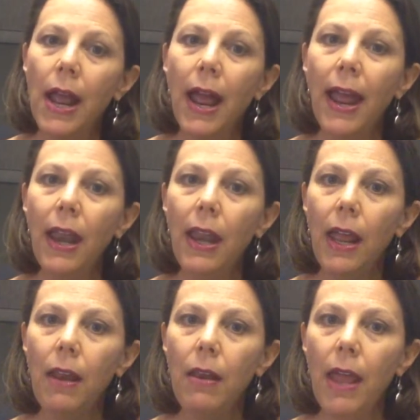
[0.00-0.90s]

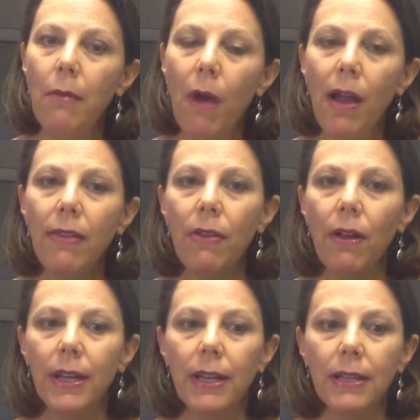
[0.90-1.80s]
And my
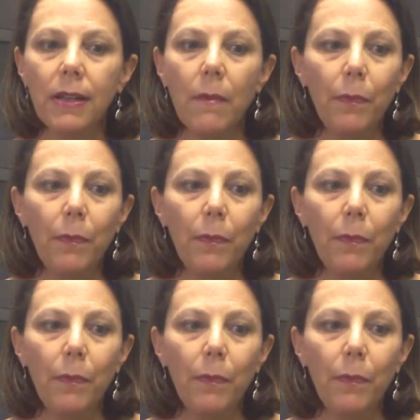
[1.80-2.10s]
thought is,